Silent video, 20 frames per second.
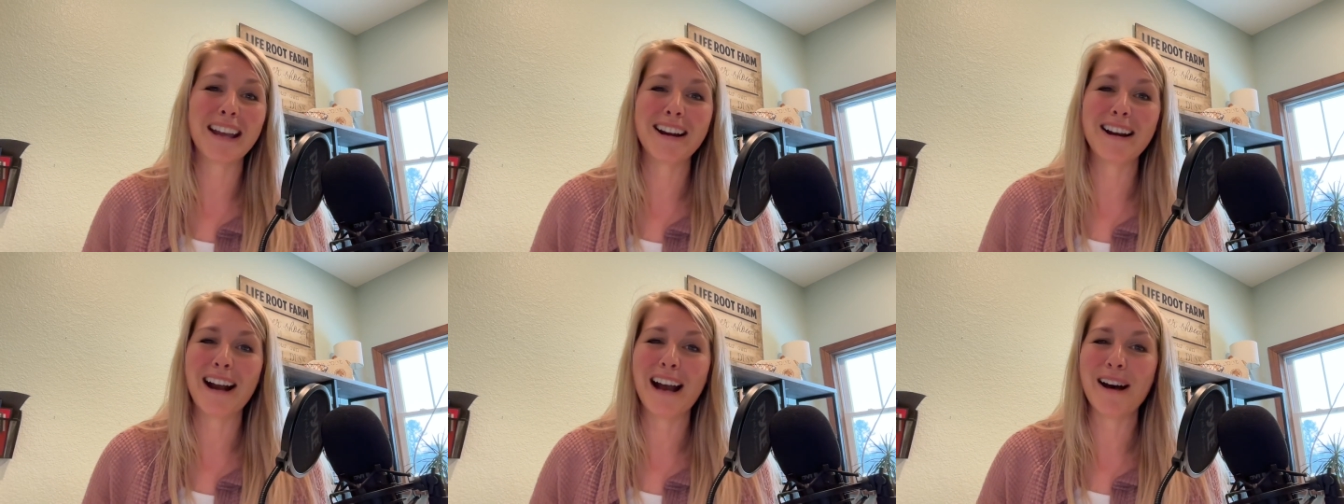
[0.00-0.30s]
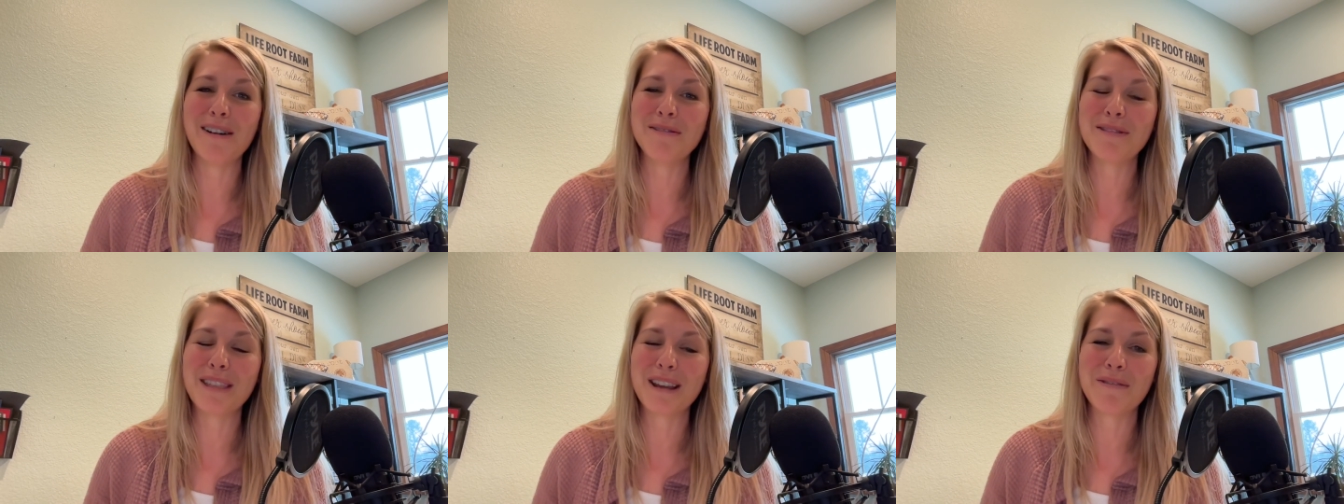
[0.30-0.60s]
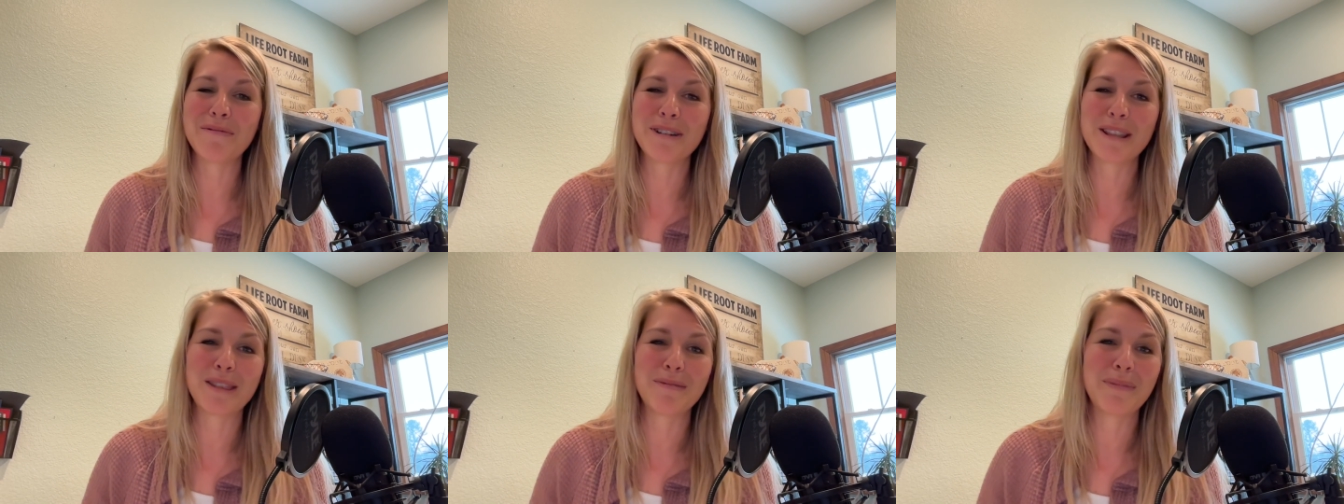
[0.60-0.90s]
they're out
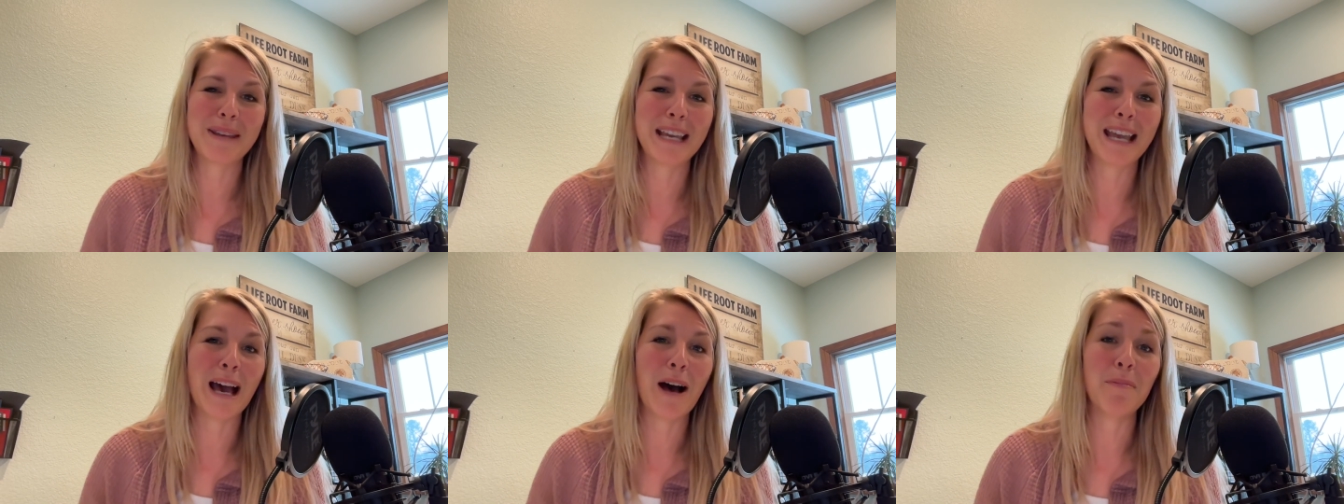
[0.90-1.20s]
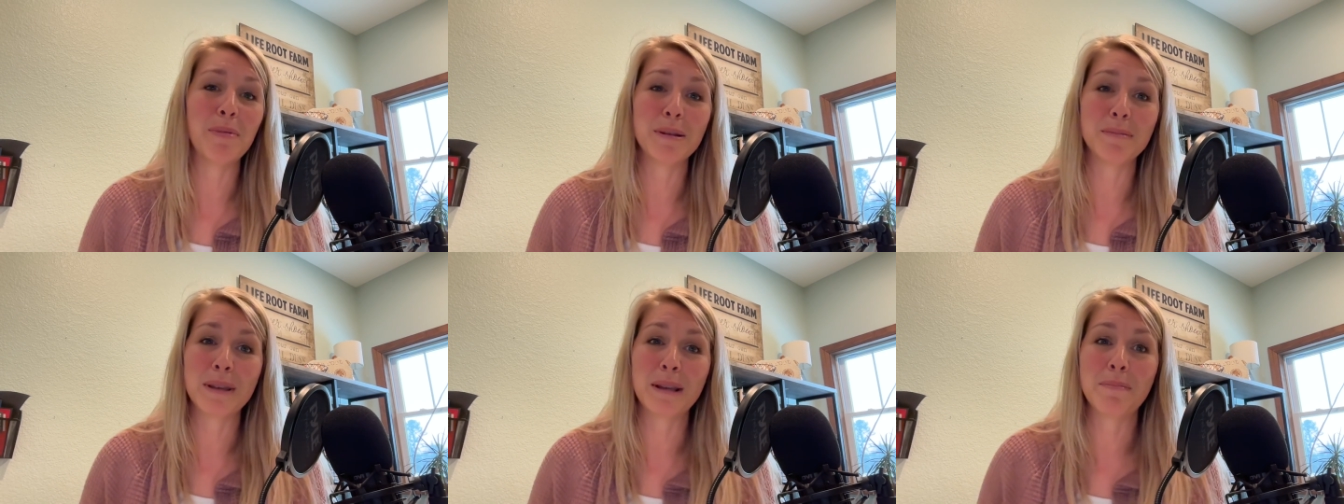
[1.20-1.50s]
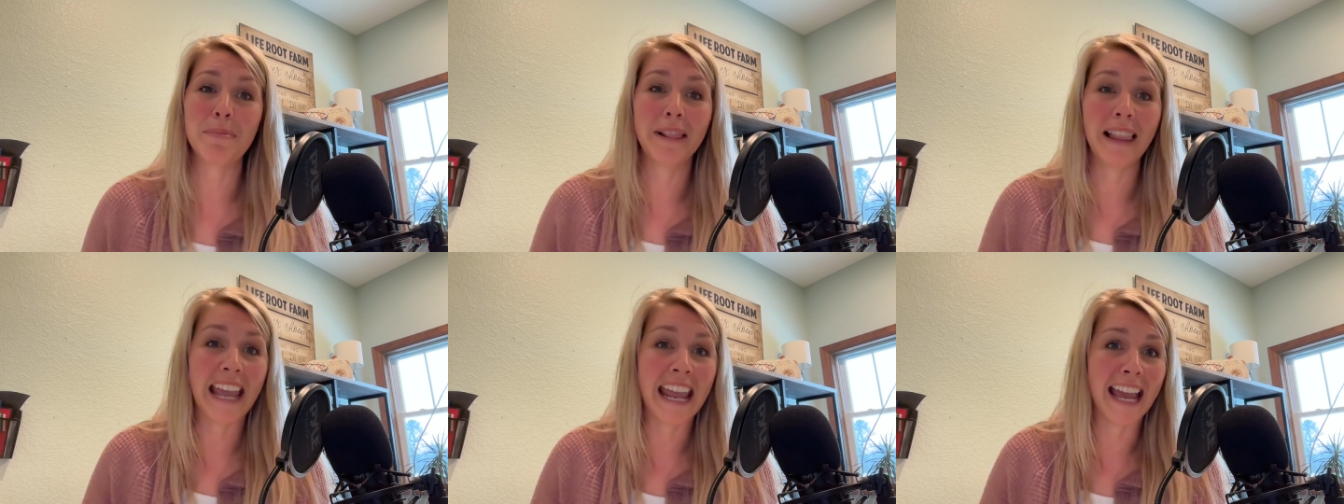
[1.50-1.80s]
there with me helping
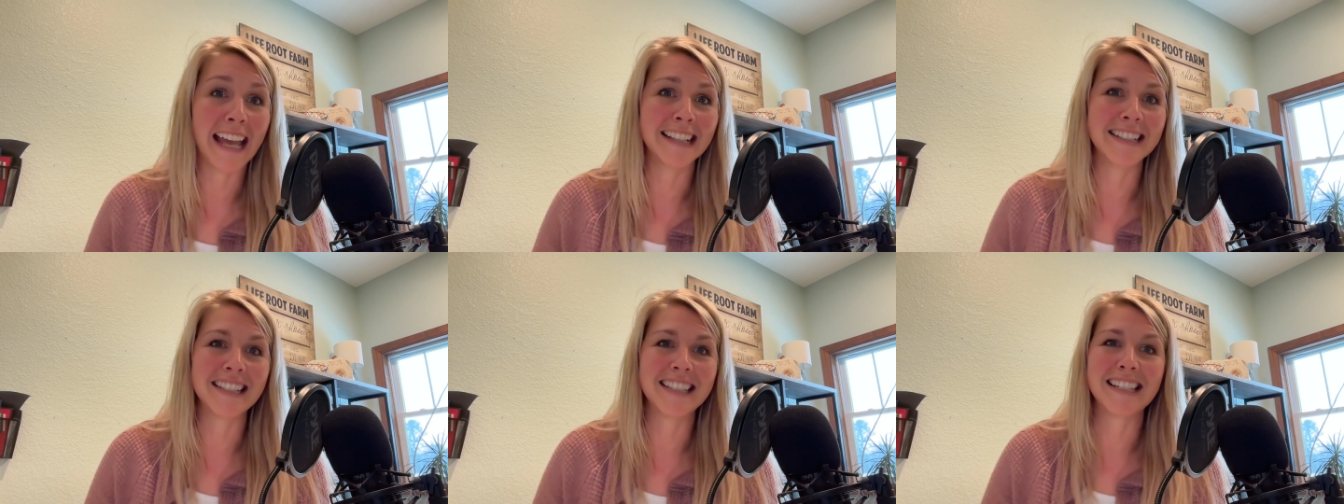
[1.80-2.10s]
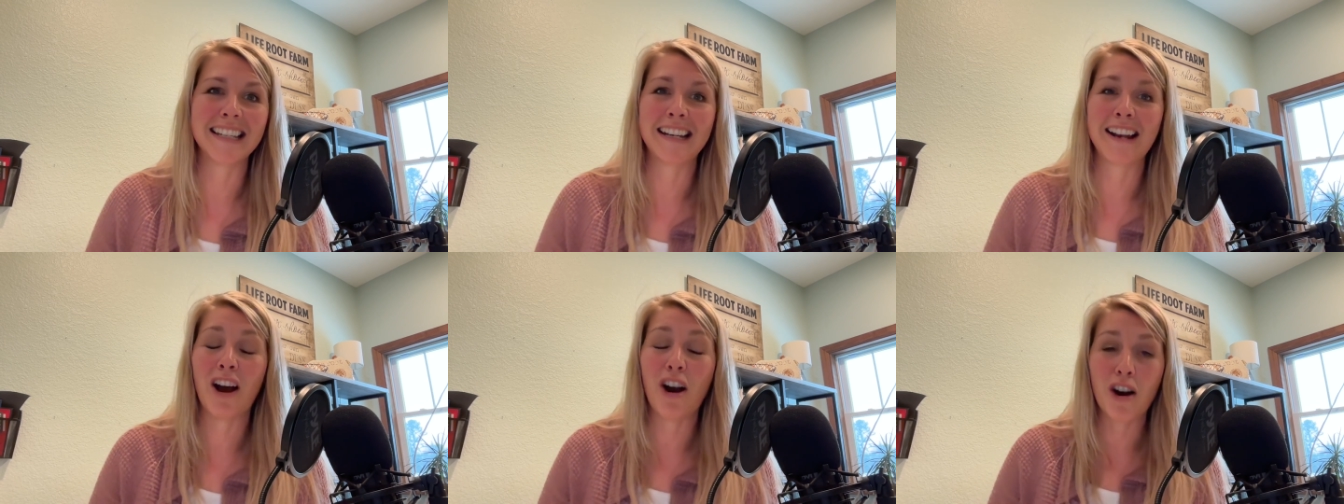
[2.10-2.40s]
me plant and